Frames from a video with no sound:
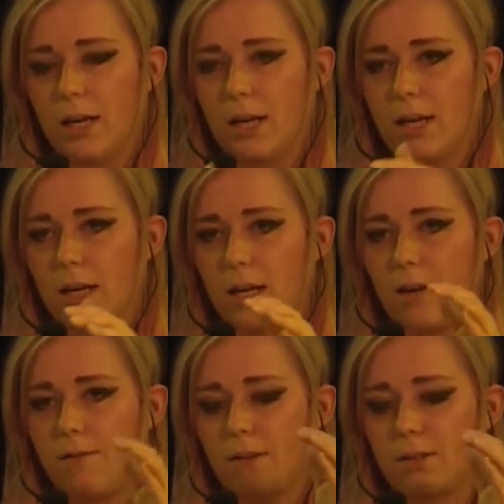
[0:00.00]

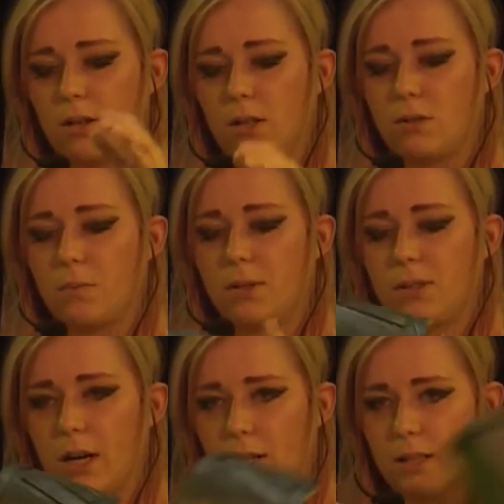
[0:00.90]
If it's going to be
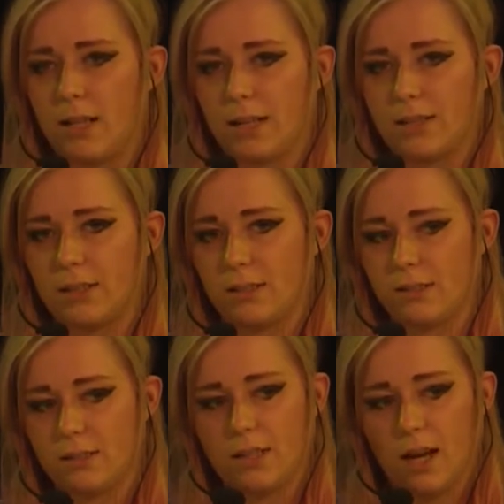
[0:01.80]
dark like
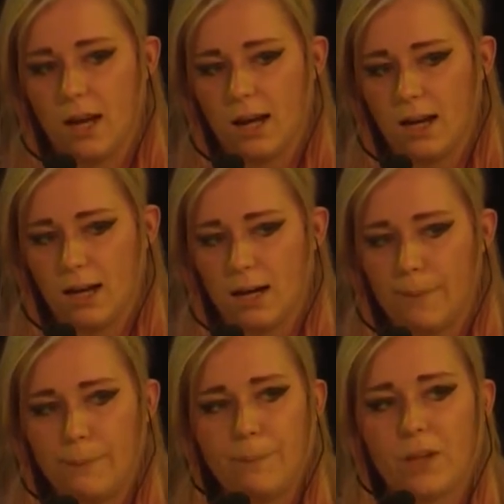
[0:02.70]
this,
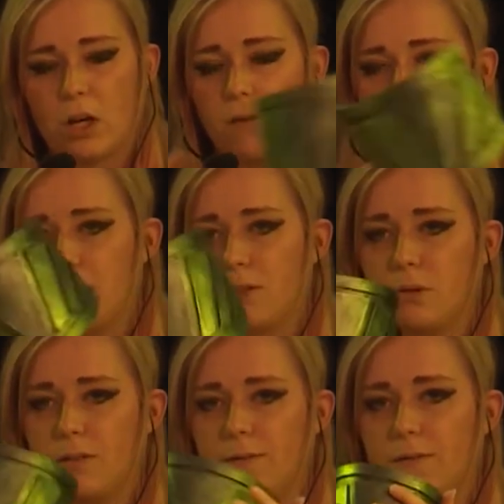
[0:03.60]
cover it
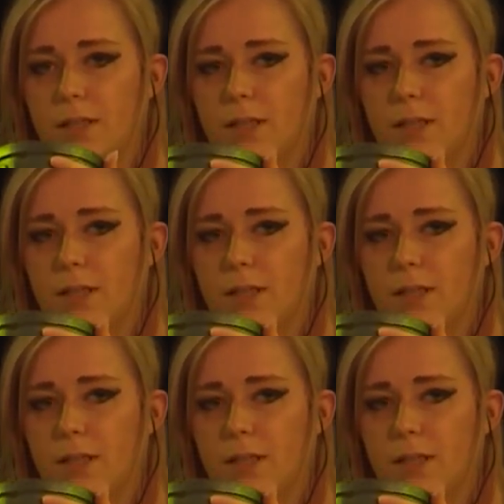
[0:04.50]
with